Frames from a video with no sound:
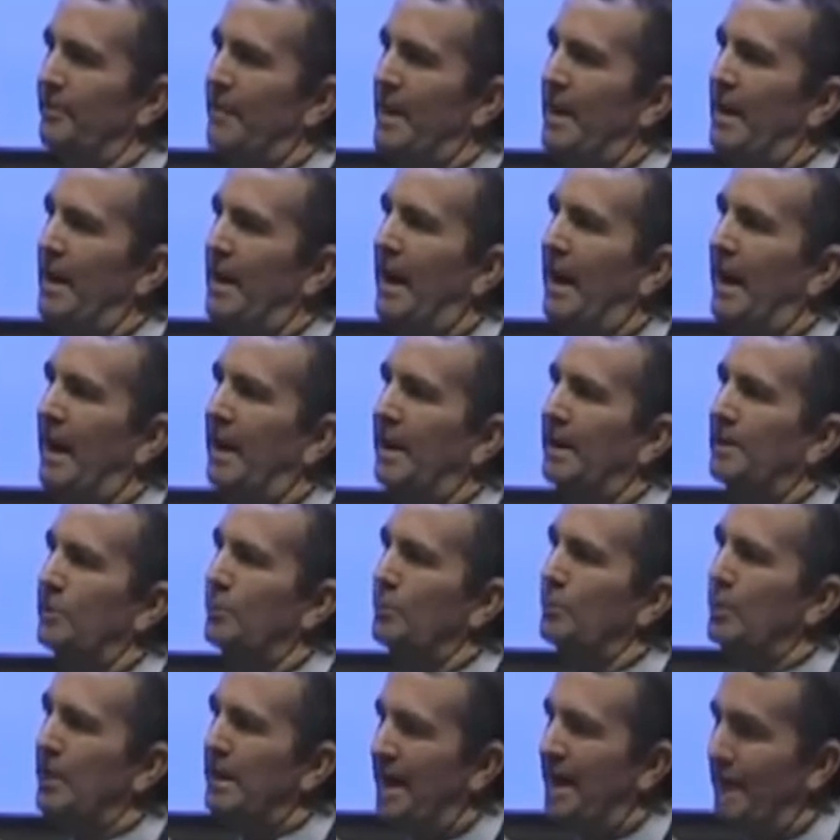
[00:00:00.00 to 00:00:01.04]
And
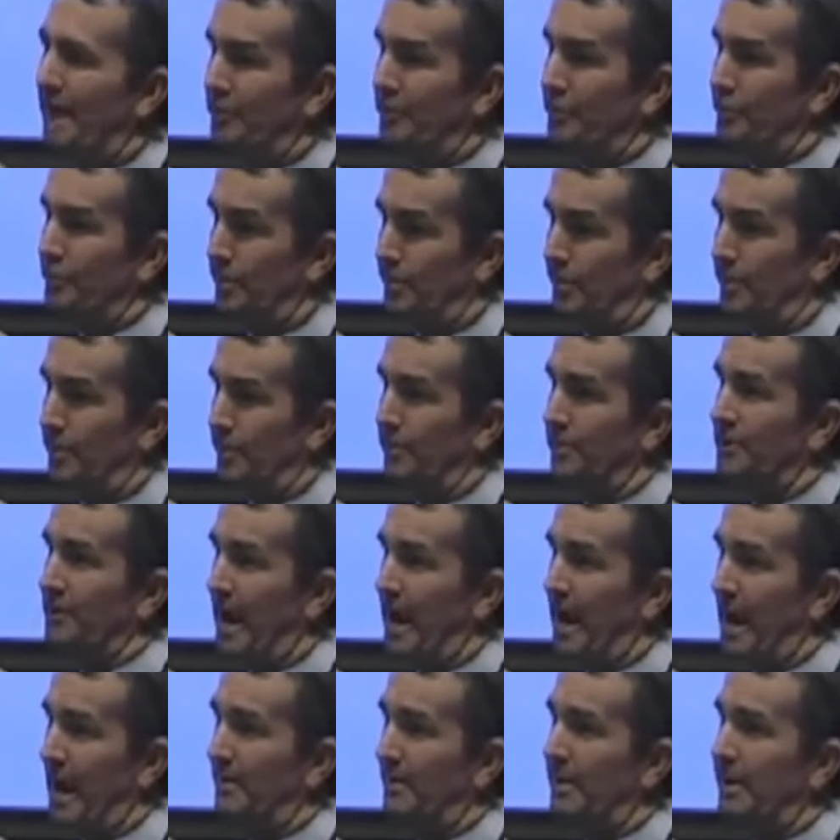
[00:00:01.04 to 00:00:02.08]
we have a children's
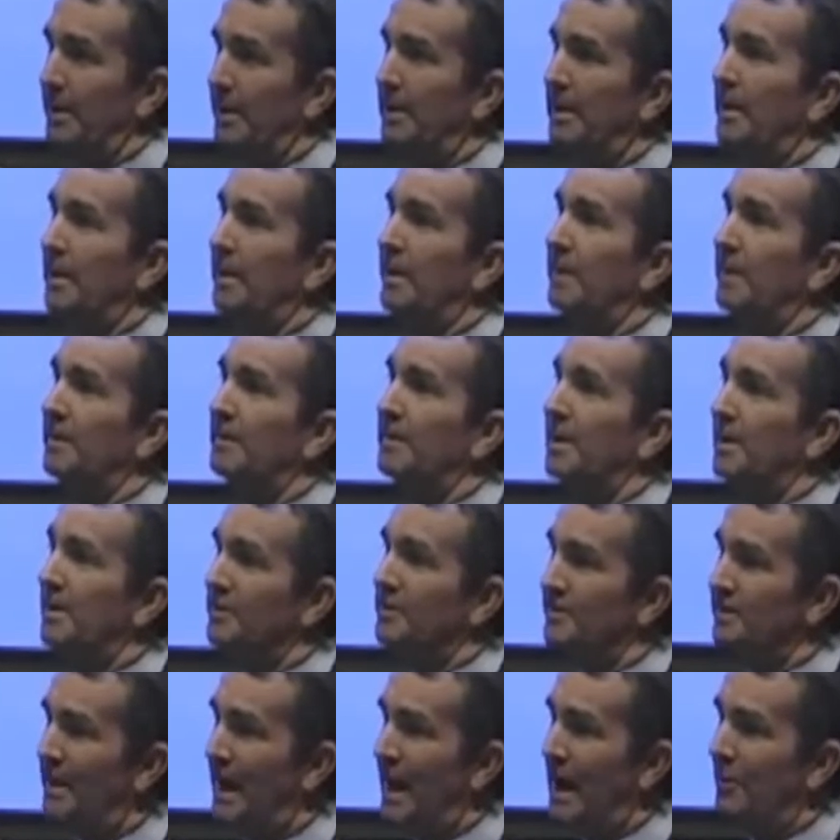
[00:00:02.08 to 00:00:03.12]
cabinet that has
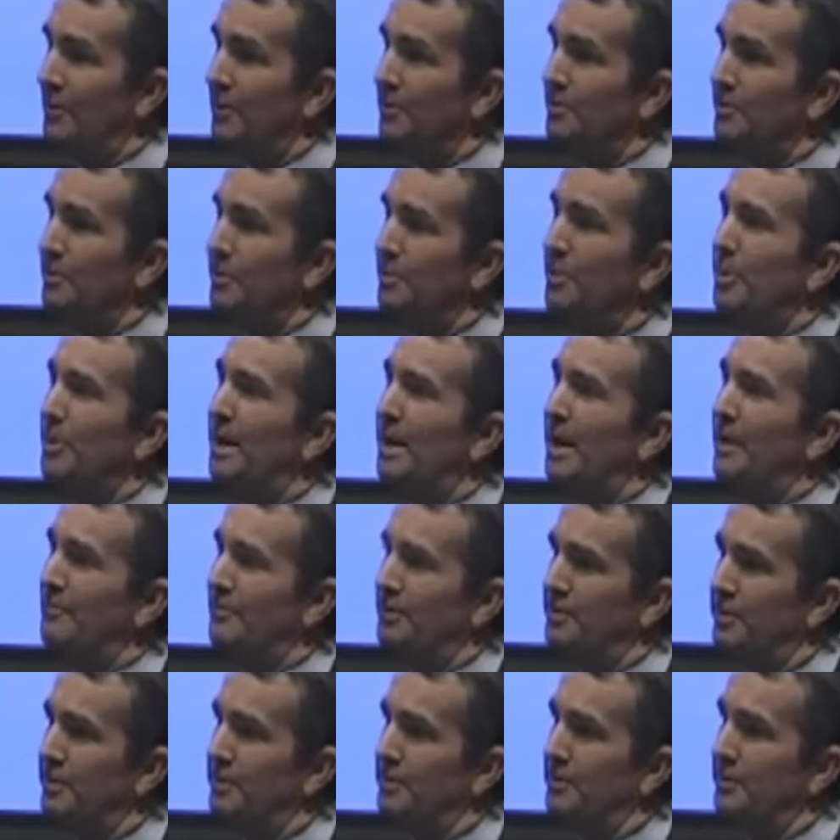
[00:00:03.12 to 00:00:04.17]
allowed us to put
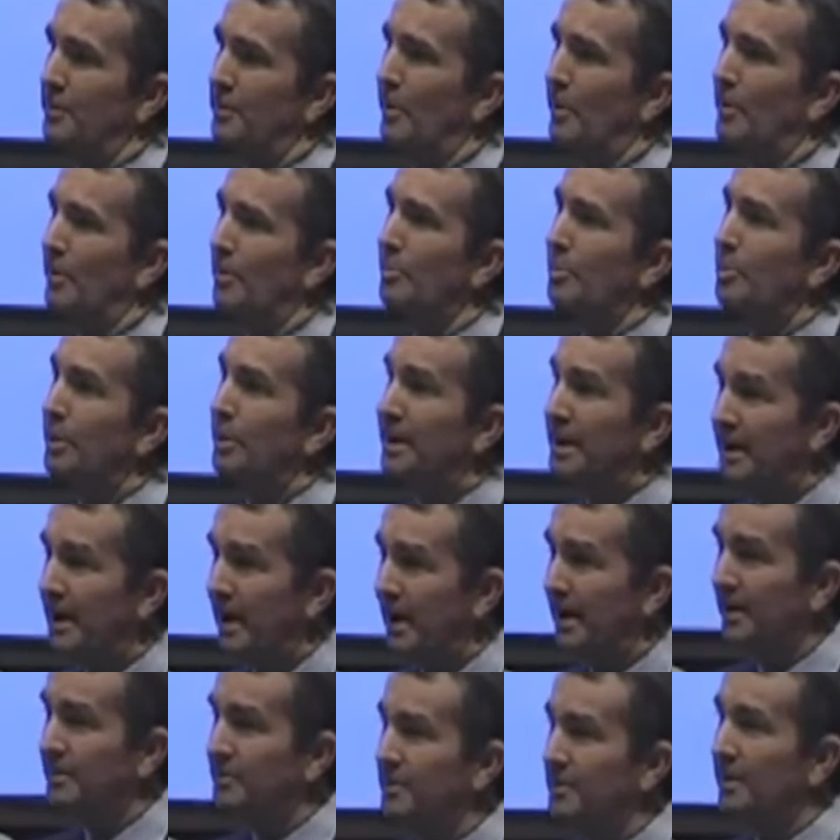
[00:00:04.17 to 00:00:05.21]
emphasis on pre-K
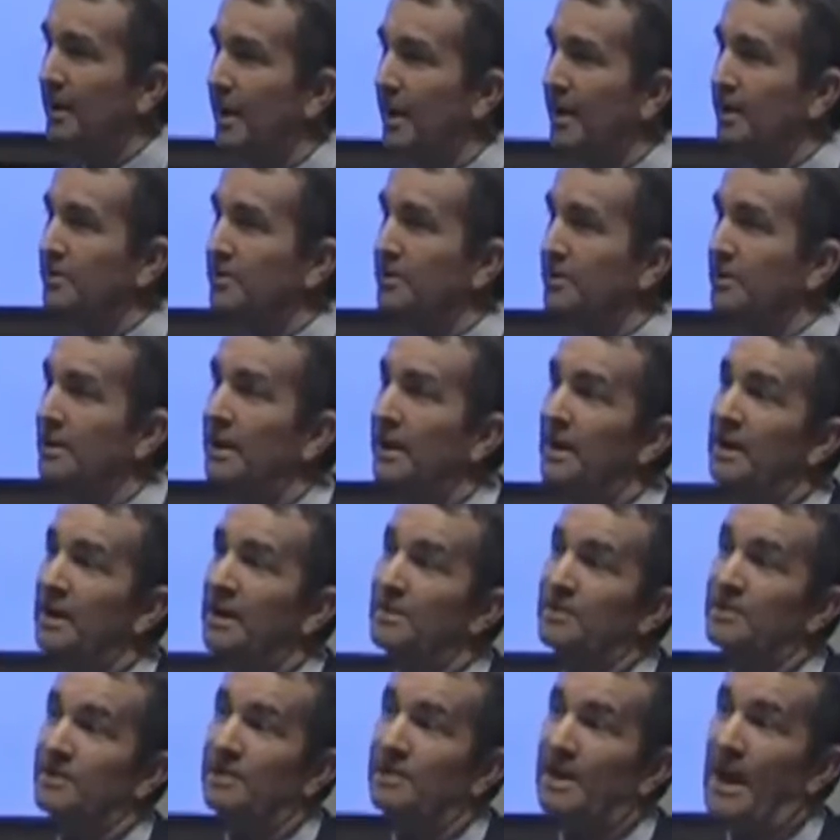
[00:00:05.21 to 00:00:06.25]
education. It's
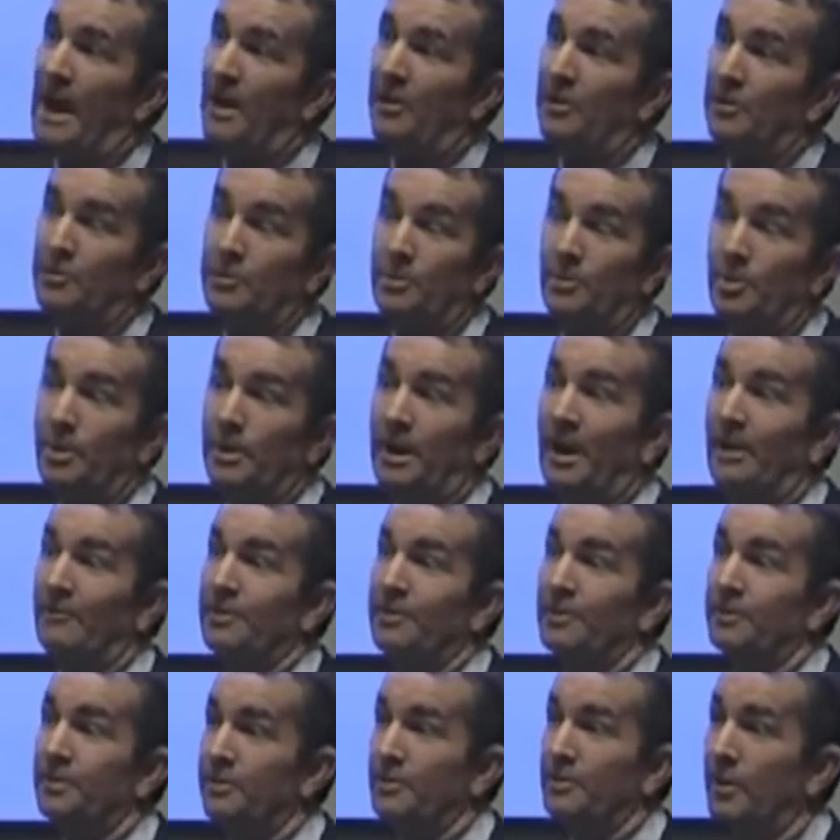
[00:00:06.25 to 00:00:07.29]
allowed us to put
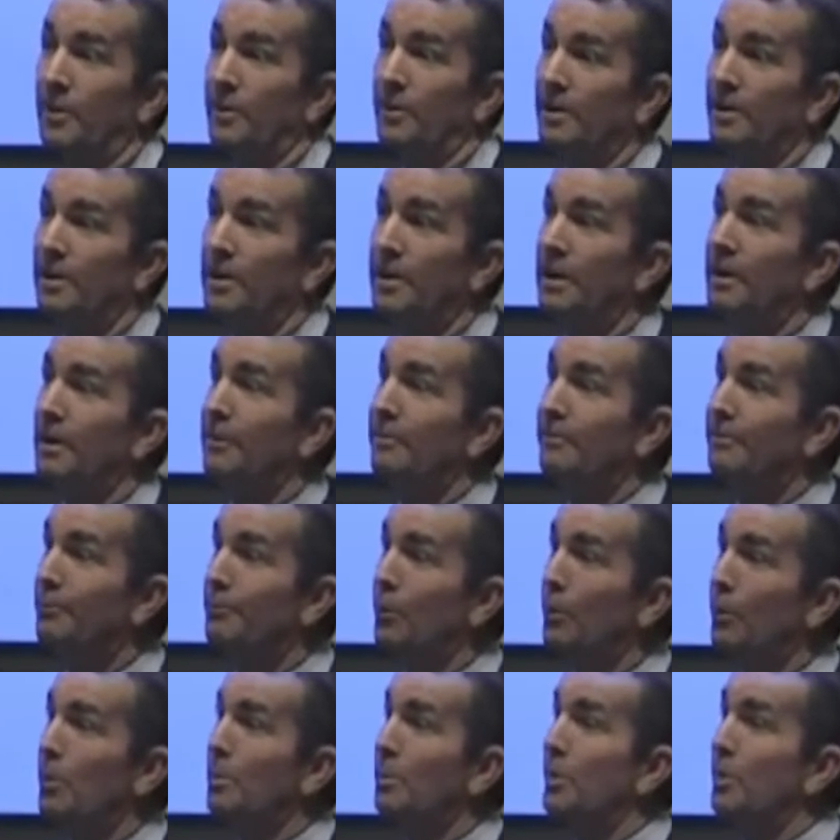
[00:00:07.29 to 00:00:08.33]
emphasis on
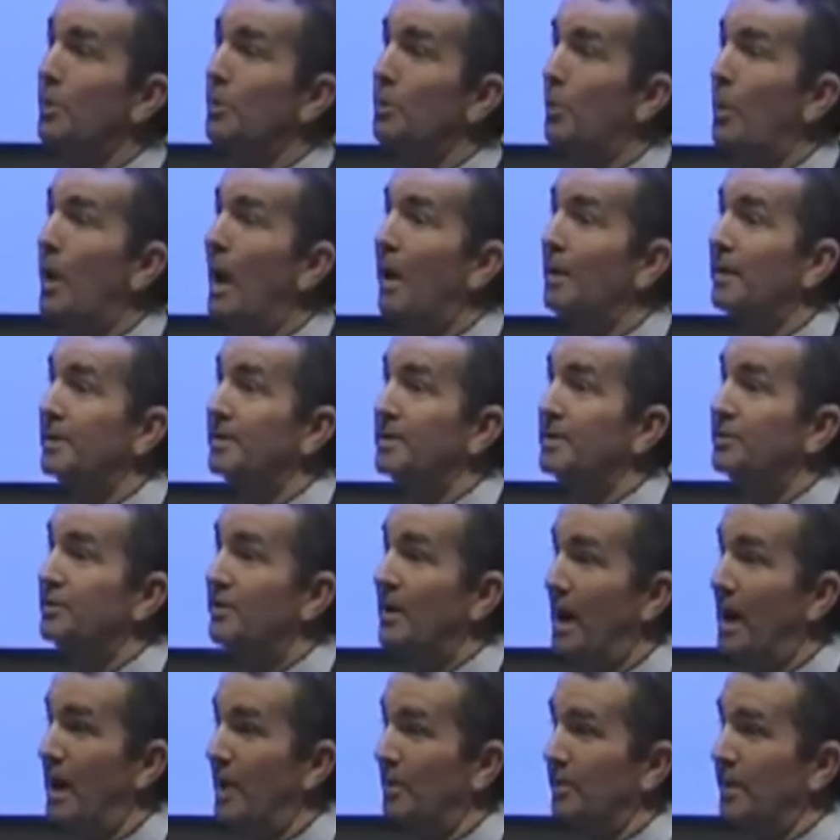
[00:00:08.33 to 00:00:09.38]
affordable and quality
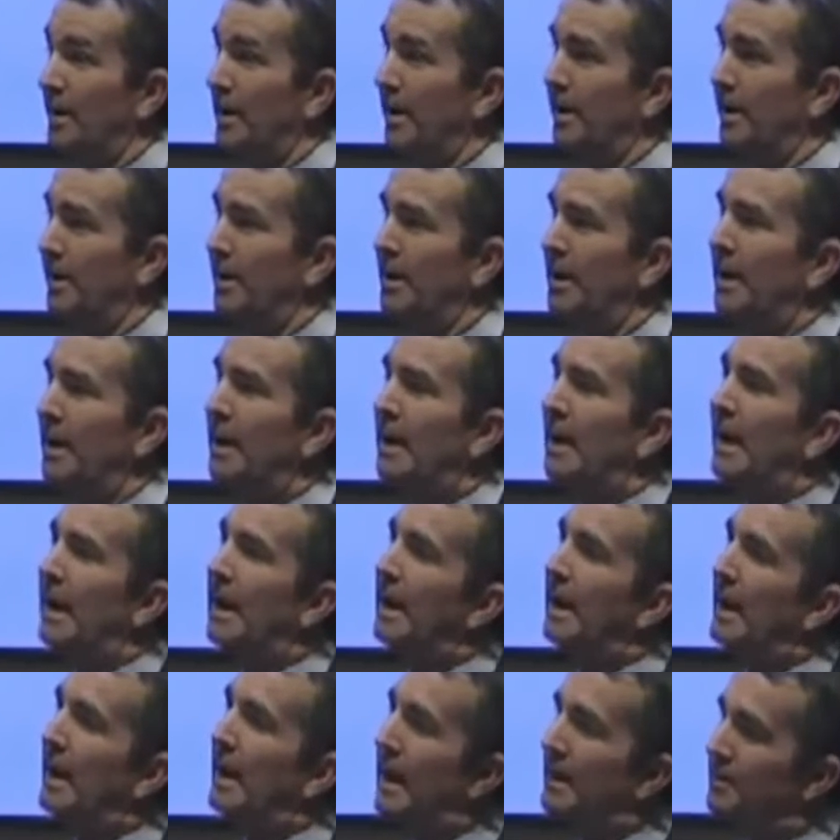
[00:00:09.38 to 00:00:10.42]
child care.
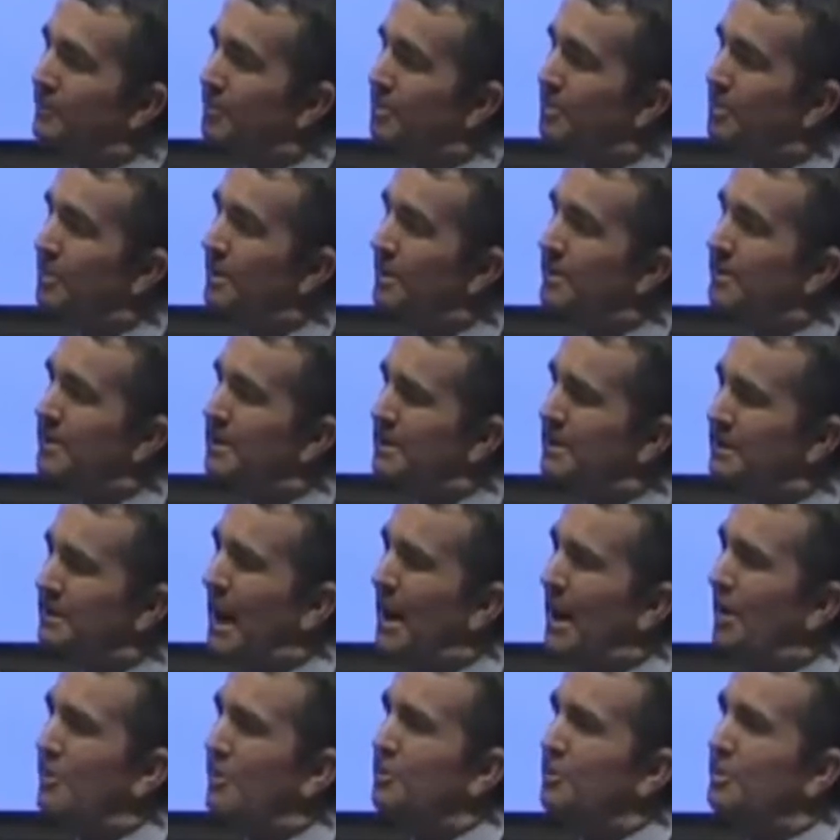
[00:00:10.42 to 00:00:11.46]
And it's been allowed
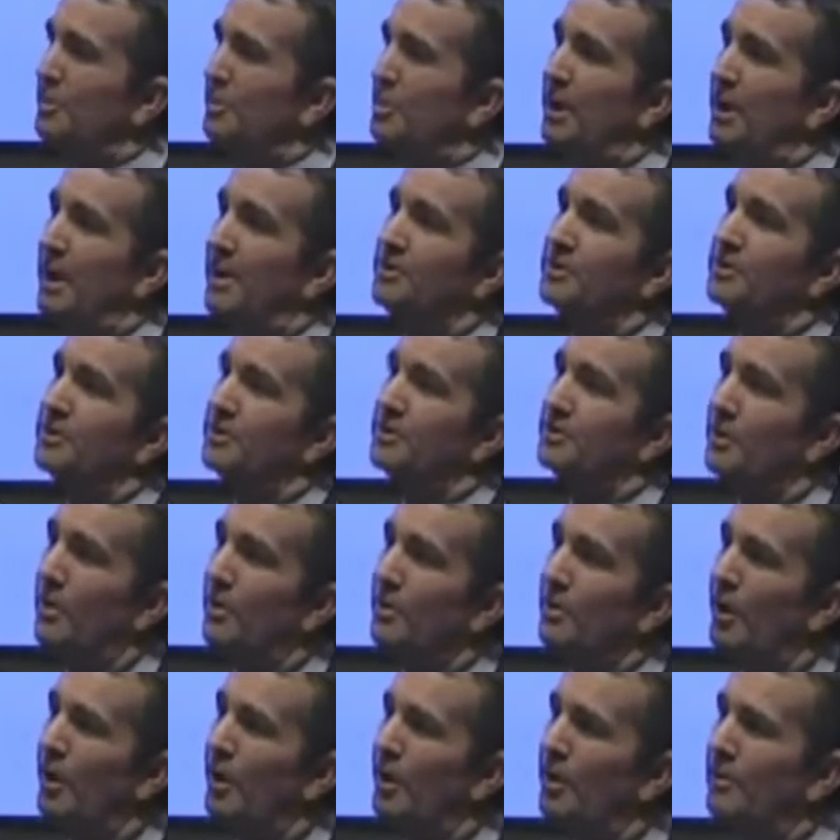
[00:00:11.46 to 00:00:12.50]
us to put emphasis on
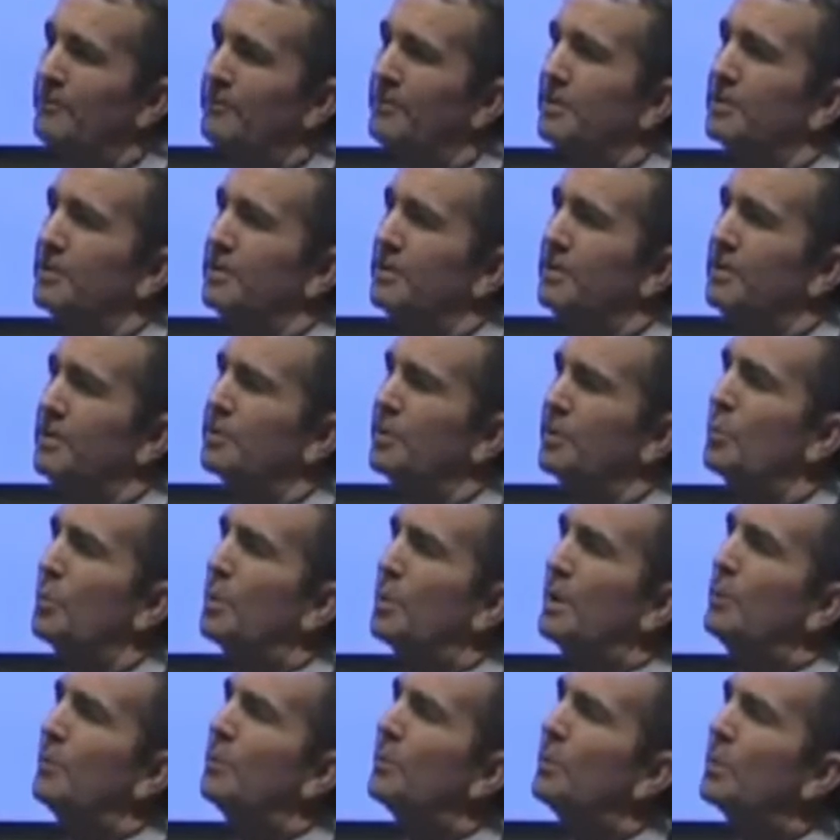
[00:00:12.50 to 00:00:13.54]
home visits. And so
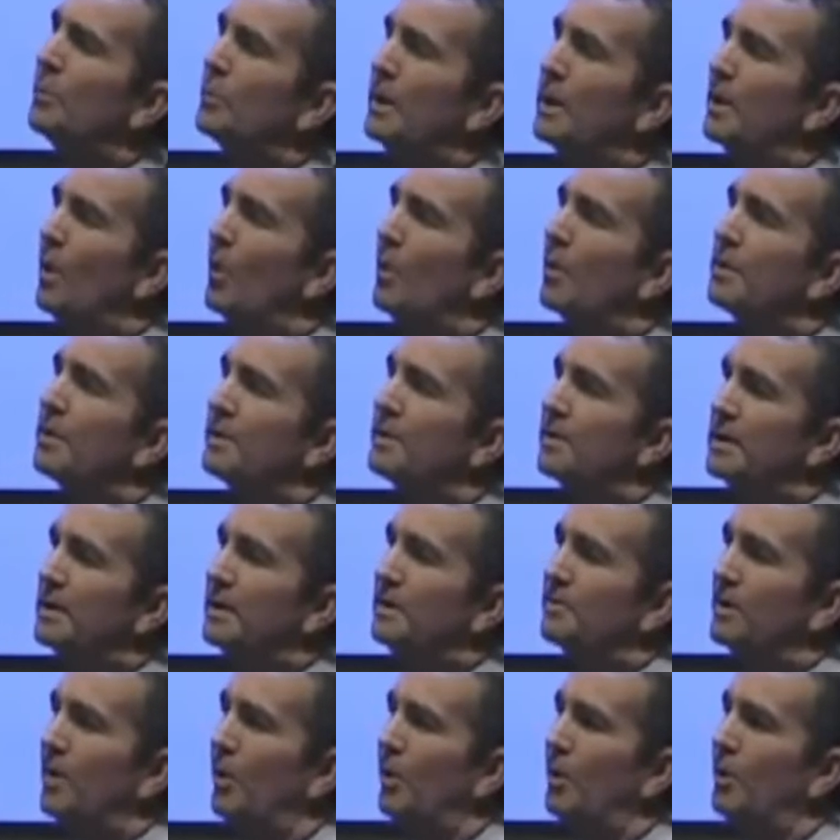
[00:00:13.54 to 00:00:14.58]
when we go into these
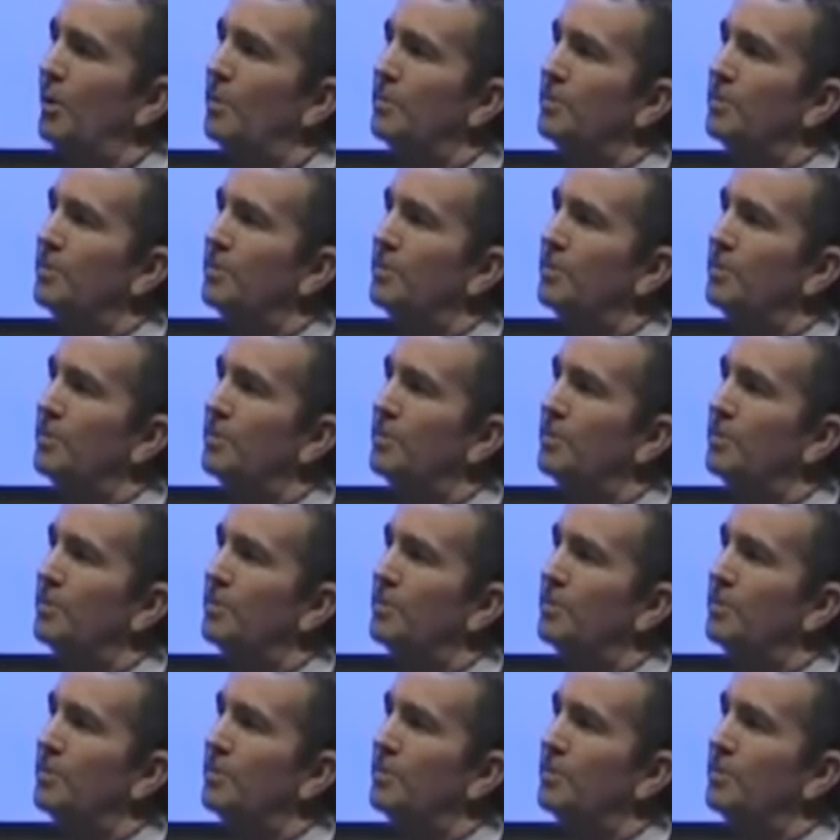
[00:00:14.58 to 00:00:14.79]
homes